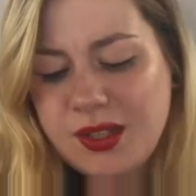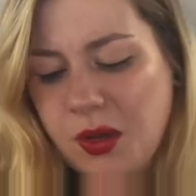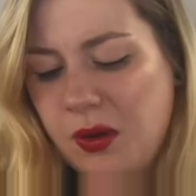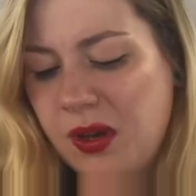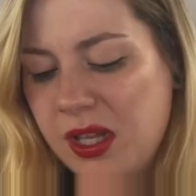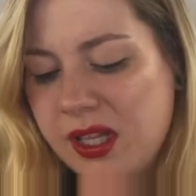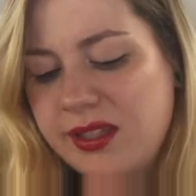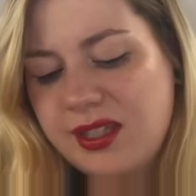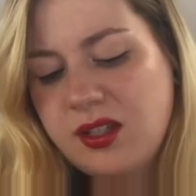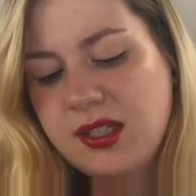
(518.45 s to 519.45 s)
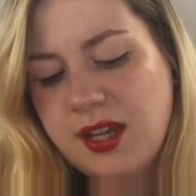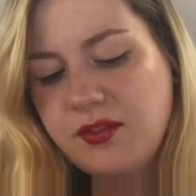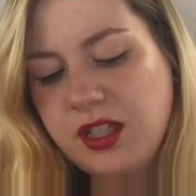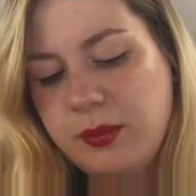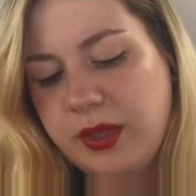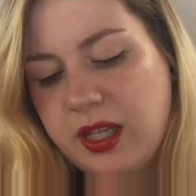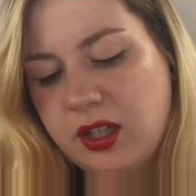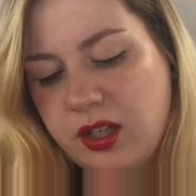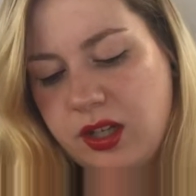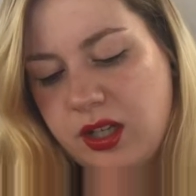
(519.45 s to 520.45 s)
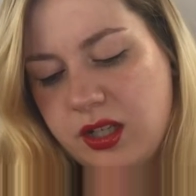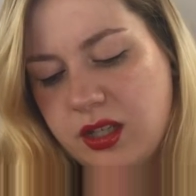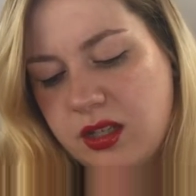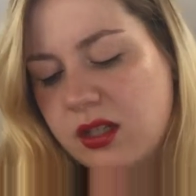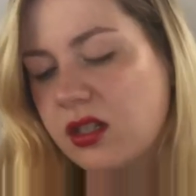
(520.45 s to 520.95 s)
So this could definitely be a good